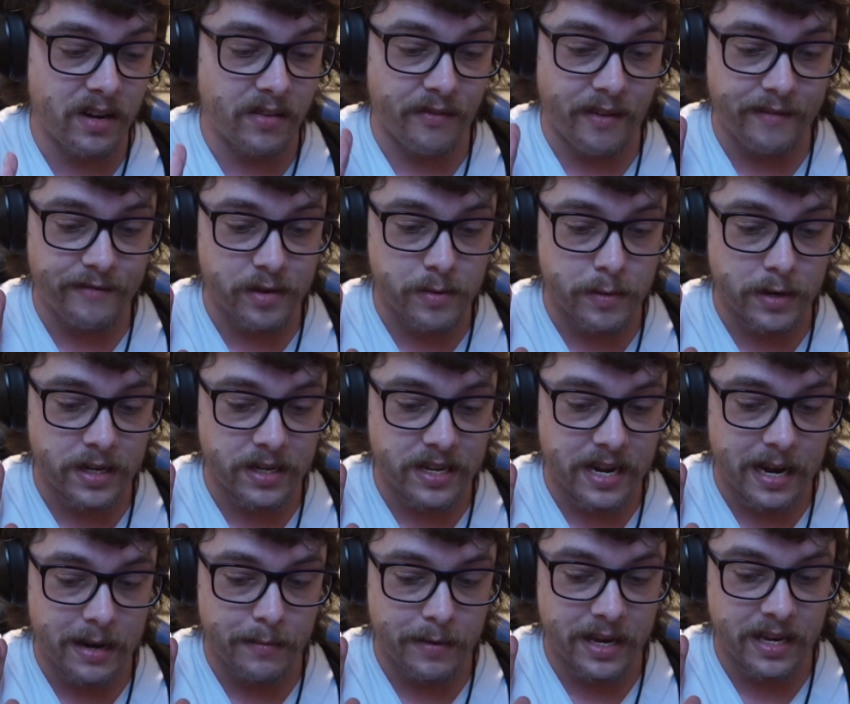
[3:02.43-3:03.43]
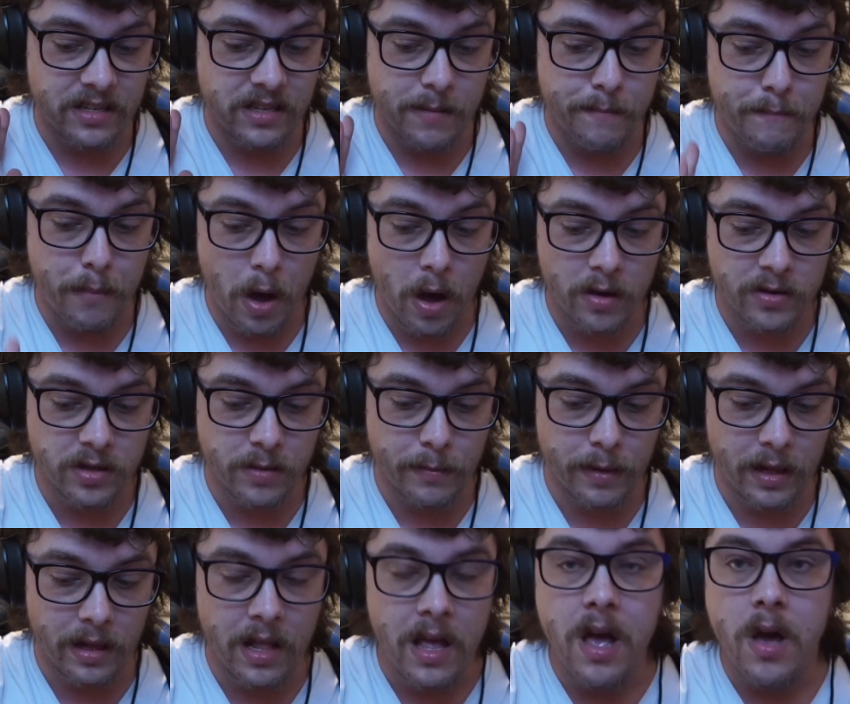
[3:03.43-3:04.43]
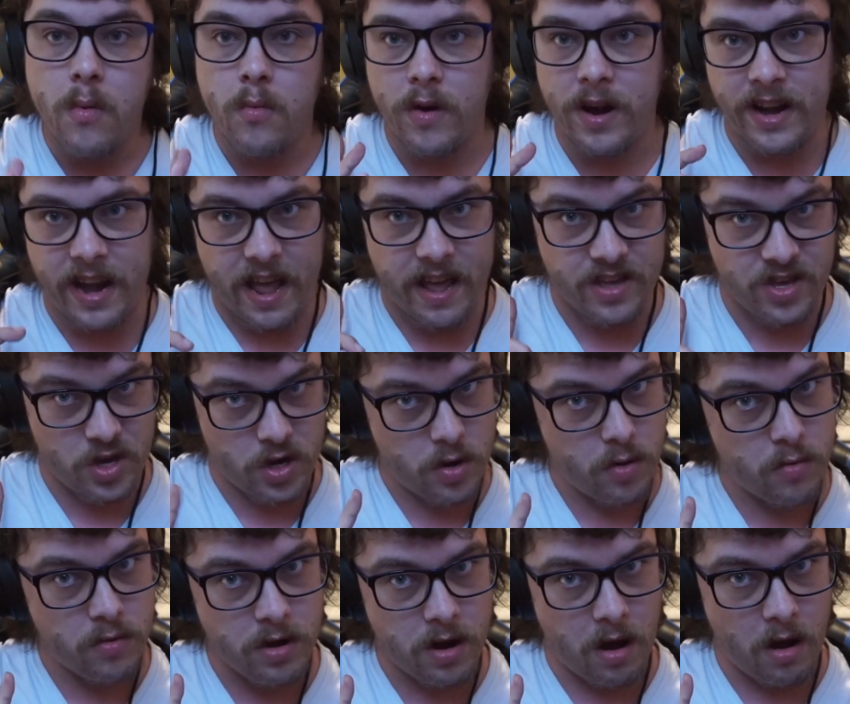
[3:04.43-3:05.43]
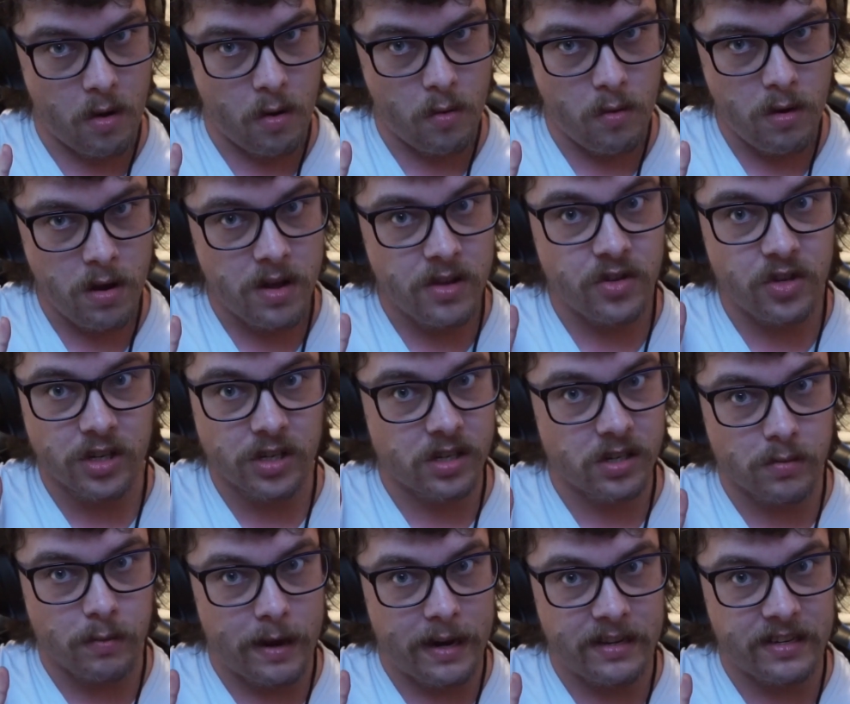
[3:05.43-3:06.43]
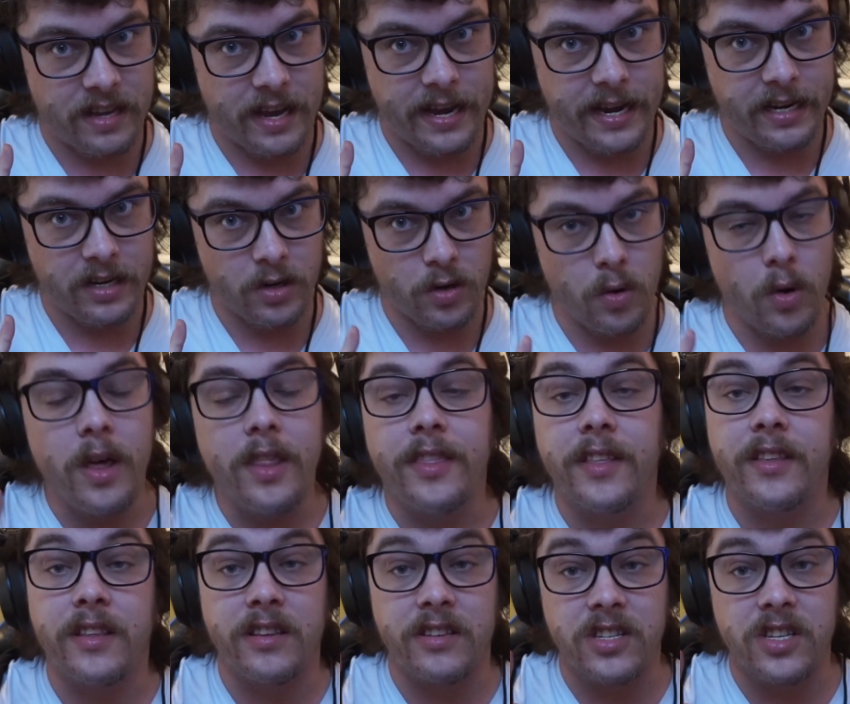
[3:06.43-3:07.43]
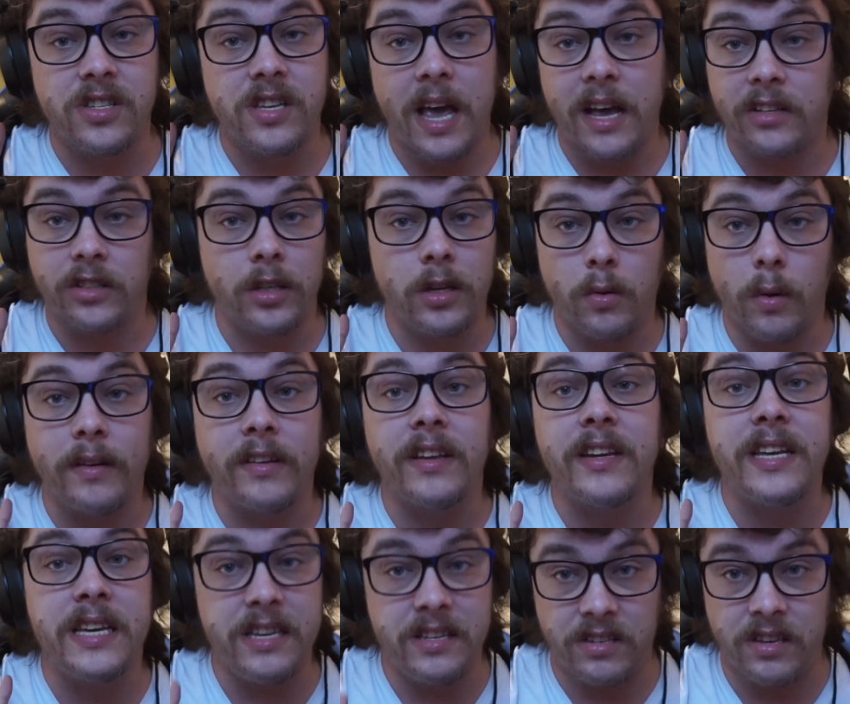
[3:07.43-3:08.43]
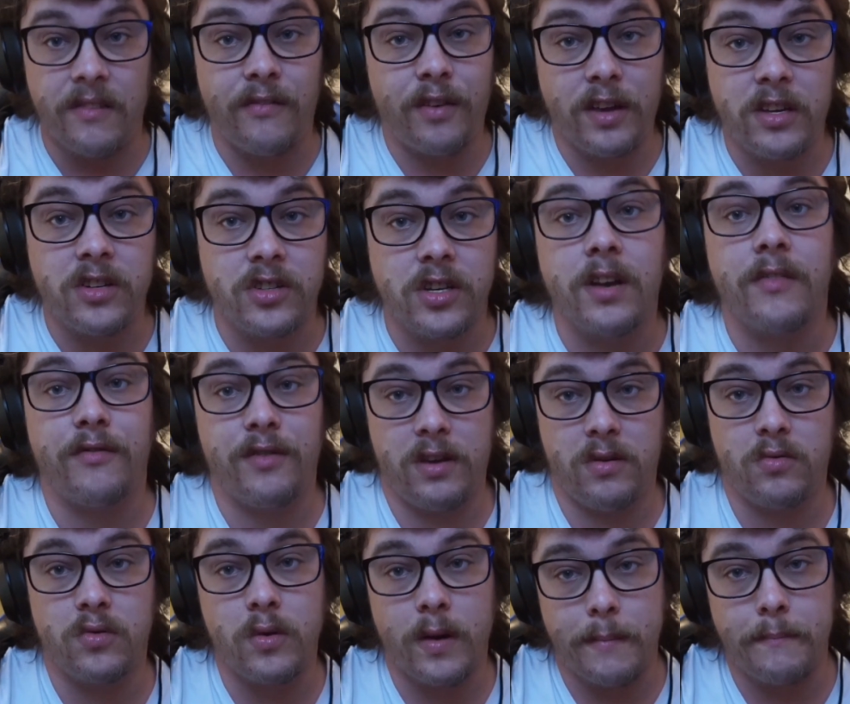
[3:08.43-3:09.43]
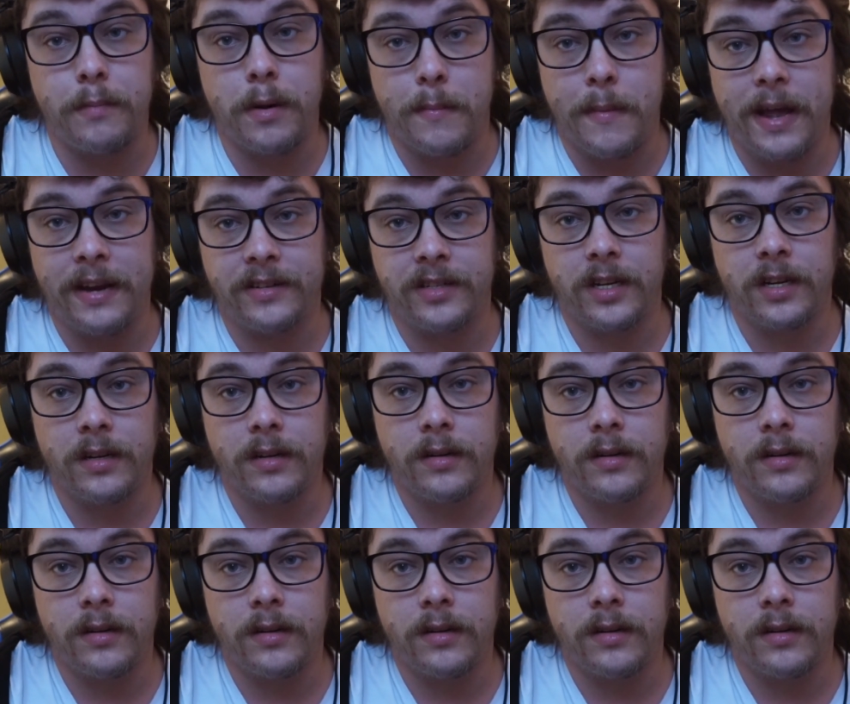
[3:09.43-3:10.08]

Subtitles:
of everybody telling me it's impossible, when you know, just as well as I do, that this is actually quite an easy feature for you to implement.